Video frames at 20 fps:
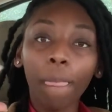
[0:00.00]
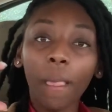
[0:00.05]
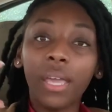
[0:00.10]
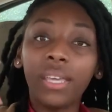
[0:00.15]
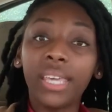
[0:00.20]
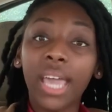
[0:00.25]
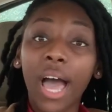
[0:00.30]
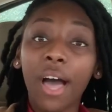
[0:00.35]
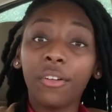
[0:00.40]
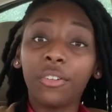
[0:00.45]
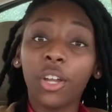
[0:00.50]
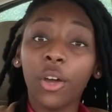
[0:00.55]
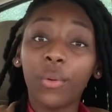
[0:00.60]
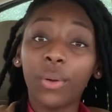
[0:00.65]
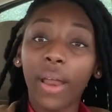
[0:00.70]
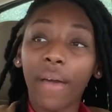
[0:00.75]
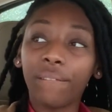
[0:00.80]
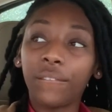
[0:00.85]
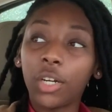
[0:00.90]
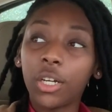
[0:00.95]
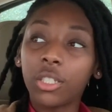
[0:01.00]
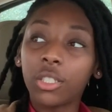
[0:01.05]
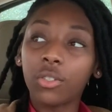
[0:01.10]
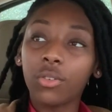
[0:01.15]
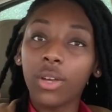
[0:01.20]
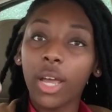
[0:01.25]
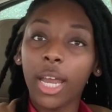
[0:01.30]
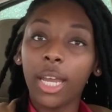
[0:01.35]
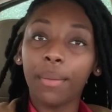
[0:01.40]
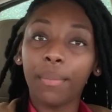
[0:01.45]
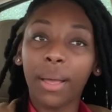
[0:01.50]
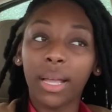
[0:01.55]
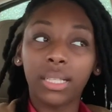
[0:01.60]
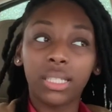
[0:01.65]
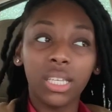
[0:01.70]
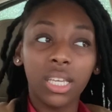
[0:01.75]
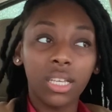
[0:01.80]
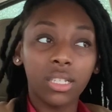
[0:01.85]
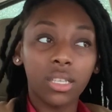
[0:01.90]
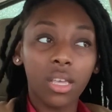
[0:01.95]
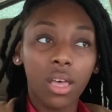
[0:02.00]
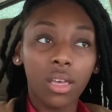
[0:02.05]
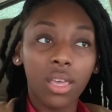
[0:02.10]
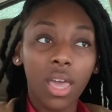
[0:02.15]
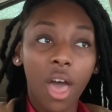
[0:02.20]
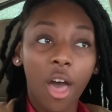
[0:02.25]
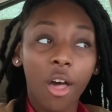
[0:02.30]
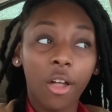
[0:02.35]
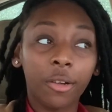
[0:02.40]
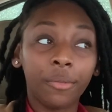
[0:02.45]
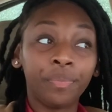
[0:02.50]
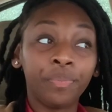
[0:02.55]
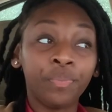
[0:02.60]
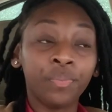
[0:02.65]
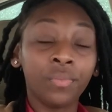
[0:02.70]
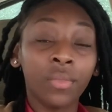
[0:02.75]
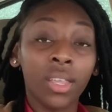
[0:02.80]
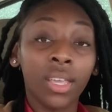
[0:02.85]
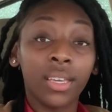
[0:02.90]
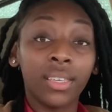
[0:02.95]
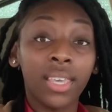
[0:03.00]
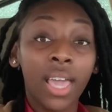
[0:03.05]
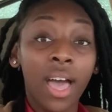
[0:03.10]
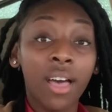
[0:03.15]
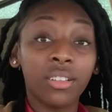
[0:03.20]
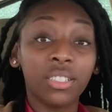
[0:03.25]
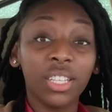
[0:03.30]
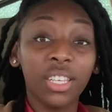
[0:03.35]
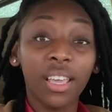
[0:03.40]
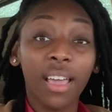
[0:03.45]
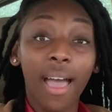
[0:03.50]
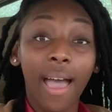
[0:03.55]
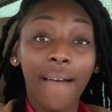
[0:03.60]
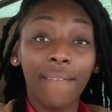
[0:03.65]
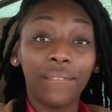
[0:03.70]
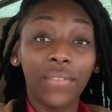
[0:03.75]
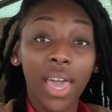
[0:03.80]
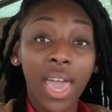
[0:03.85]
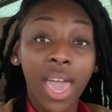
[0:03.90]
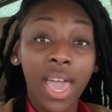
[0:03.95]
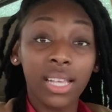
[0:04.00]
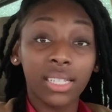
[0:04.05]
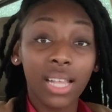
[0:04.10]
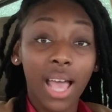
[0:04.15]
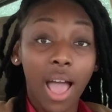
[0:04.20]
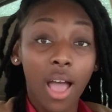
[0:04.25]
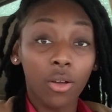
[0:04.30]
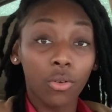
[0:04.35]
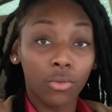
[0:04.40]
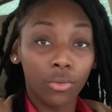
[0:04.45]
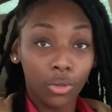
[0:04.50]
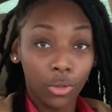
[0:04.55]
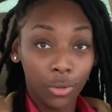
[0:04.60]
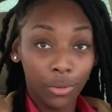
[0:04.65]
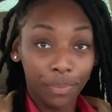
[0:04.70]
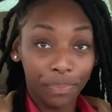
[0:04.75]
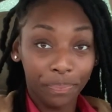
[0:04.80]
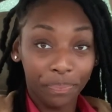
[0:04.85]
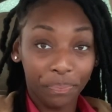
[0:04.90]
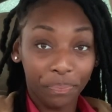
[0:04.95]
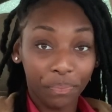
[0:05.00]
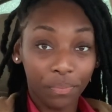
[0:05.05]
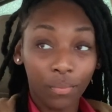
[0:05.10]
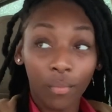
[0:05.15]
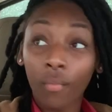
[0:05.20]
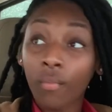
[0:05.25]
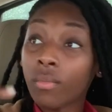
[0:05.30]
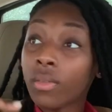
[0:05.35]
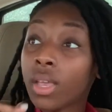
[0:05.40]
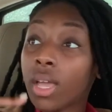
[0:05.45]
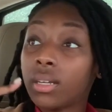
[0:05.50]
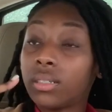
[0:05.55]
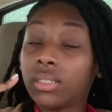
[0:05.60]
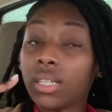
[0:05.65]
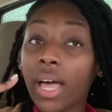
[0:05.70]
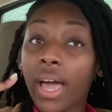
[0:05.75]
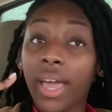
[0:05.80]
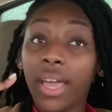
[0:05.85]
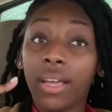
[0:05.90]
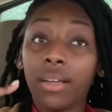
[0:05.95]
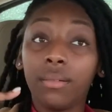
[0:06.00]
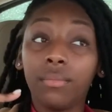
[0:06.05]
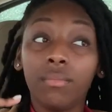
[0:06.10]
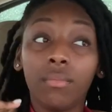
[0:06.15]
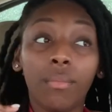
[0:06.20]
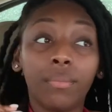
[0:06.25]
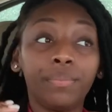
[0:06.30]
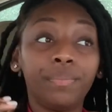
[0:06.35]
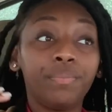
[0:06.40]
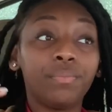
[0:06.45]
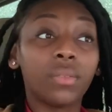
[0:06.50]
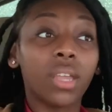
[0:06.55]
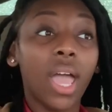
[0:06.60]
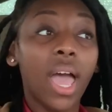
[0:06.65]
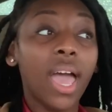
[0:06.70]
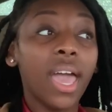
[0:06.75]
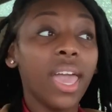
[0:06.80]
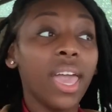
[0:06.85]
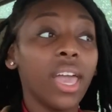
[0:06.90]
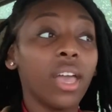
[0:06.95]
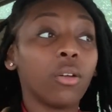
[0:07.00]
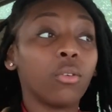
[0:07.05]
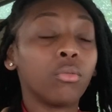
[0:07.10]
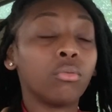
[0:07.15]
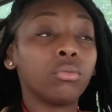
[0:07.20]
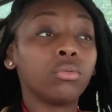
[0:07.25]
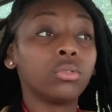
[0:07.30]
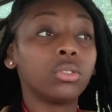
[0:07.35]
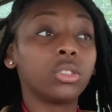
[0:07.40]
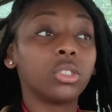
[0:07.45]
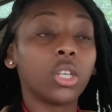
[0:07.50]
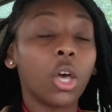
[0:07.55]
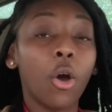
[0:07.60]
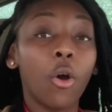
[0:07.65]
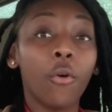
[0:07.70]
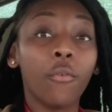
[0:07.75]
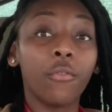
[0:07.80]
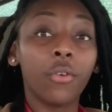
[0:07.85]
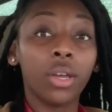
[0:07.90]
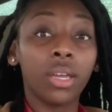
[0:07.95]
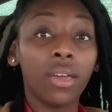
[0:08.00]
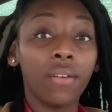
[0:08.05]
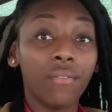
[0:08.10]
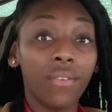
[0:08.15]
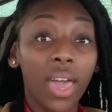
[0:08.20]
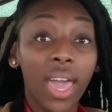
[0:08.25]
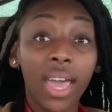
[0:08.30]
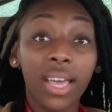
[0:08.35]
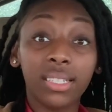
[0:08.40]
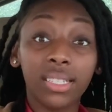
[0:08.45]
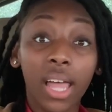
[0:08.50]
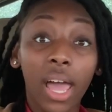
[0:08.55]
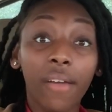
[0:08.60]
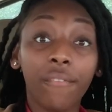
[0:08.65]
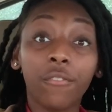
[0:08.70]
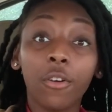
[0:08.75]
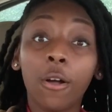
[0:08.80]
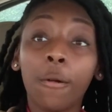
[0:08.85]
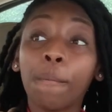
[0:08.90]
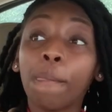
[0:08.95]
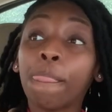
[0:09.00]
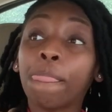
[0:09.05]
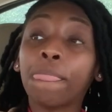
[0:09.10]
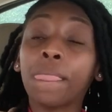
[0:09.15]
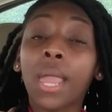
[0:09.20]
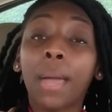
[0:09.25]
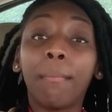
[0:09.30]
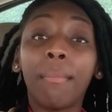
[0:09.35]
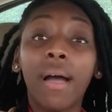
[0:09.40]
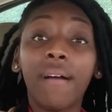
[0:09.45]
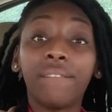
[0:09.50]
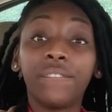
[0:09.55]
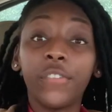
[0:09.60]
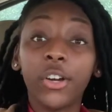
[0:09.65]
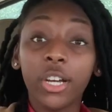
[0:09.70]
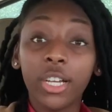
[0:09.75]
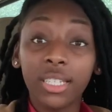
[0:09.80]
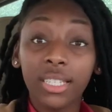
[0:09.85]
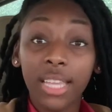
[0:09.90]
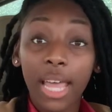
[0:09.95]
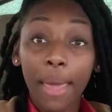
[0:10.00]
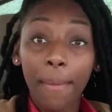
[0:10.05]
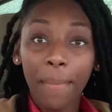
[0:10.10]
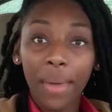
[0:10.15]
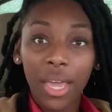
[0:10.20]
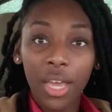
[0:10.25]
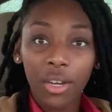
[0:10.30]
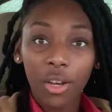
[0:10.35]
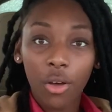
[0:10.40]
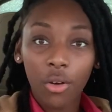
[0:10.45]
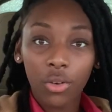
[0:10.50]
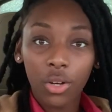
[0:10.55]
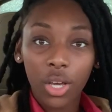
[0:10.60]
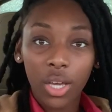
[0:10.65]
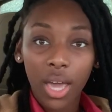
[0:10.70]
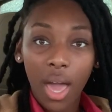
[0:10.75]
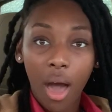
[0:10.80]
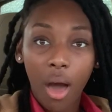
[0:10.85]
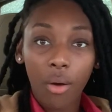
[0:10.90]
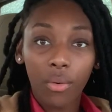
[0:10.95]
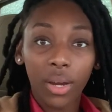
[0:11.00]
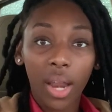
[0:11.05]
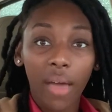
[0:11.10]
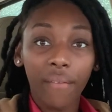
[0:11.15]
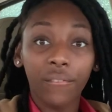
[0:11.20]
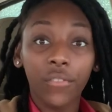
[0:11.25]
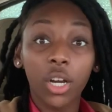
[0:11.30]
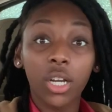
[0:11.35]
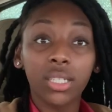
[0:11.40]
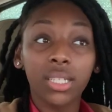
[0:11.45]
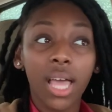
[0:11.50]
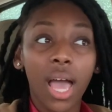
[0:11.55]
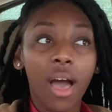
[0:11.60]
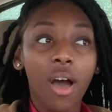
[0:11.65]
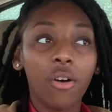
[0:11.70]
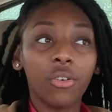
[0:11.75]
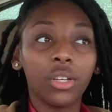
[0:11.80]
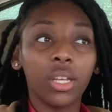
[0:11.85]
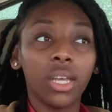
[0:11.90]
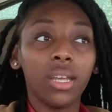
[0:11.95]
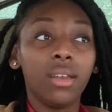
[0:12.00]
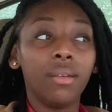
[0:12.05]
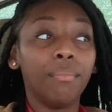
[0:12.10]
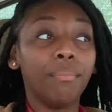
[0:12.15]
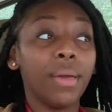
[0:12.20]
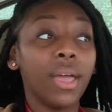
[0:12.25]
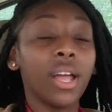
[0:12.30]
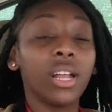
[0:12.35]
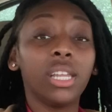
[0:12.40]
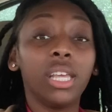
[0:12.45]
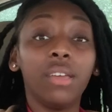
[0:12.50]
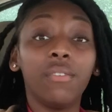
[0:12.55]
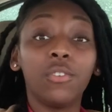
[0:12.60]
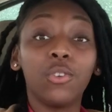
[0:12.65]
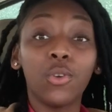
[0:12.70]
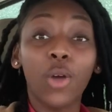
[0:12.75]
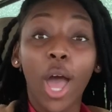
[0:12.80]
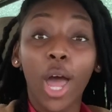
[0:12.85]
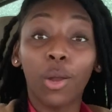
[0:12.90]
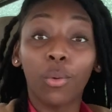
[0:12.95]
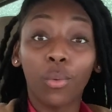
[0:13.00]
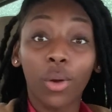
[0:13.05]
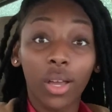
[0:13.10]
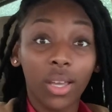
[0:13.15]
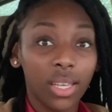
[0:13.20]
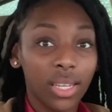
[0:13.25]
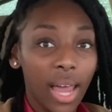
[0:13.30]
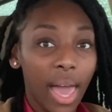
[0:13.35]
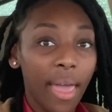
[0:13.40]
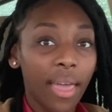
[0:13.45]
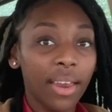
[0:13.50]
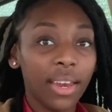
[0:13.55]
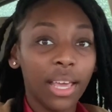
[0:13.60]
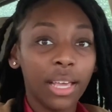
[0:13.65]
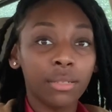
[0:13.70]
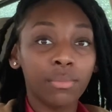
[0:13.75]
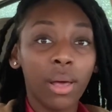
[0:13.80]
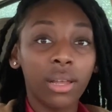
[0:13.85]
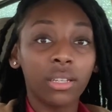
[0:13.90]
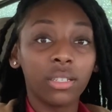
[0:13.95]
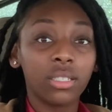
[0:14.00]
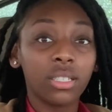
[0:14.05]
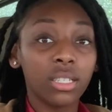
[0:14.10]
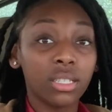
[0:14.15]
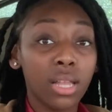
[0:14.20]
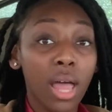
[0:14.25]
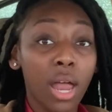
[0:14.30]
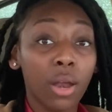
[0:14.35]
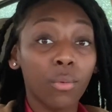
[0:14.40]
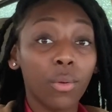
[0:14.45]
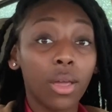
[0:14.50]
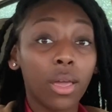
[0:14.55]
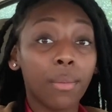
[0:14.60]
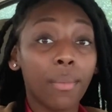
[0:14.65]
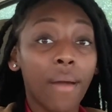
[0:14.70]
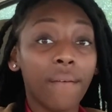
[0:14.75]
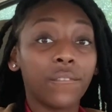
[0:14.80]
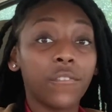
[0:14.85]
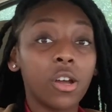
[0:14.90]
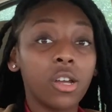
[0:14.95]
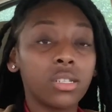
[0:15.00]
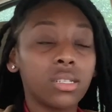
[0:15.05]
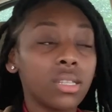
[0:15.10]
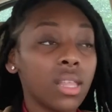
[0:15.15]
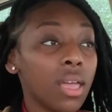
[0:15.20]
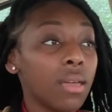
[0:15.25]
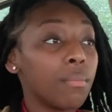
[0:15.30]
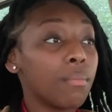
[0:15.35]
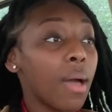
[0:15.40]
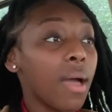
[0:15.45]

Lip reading: know when I first created my TikTok, y'all see how fast I grew. Like, I had grew so freaking fast, like, from my first day being on there, y'all. When I first got on there, barely even knew how to work it. Like, I had to ask my little sister how to work it my first day